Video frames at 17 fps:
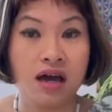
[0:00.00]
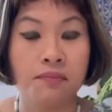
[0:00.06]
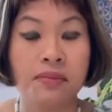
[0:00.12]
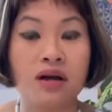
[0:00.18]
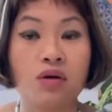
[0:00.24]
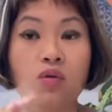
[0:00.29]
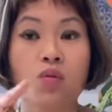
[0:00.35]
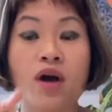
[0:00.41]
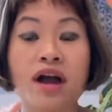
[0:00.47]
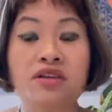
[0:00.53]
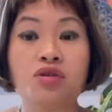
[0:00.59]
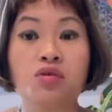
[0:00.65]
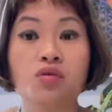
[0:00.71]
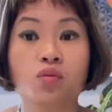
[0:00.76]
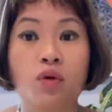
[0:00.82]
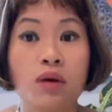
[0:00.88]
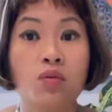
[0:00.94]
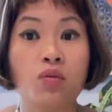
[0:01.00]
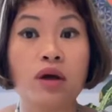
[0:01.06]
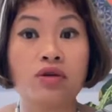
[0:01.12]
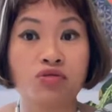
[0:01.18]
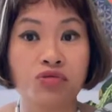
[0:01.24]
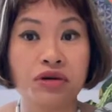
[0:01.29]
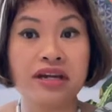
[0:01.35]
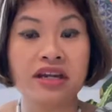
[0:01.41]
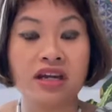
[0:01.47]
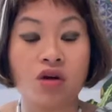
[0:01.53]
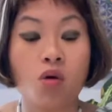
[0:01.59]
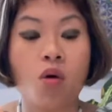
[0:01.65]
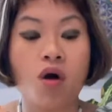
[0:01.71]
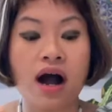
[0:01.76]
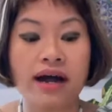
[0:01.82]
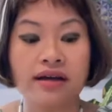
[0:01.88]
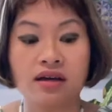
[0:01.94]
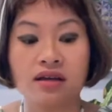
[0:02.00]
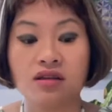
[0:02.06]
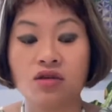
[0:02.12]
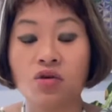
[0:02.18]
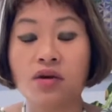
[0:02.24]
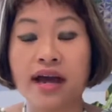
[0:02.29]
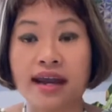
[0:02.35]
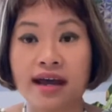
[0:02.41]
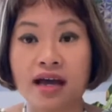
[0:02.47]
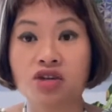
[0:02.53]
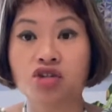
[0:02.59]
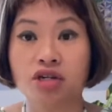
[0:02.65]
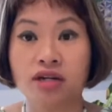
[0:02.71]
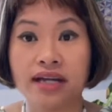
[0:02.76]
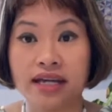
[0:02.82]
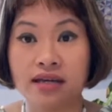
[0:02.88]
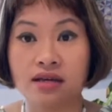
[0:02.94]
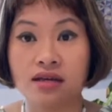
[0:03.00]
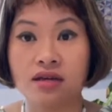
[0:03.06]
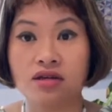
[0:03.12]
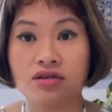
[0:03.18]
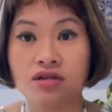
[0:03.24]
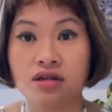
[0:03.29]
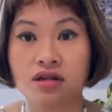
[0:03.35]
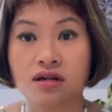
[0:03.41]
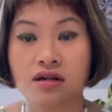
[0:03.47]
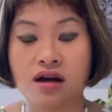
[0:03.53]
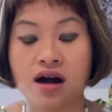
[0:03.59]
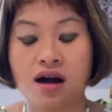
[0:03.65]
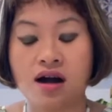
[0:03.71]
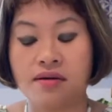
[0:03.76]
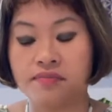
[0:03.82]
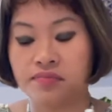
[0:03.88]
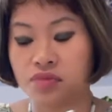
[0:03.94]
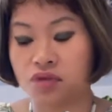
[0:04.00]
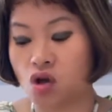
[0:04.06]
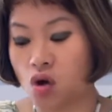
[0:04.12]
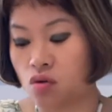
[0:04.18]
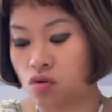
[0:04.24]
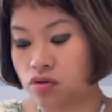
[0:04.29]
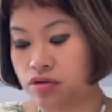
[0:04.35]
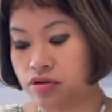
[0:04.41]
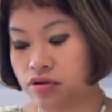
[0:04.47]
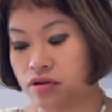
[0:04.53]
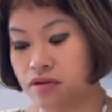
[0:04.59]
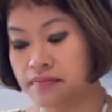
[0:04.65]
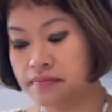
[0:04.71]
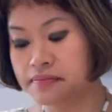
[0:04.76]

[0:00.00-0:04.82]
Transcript: But when we're really quiet, you can actually hear the toner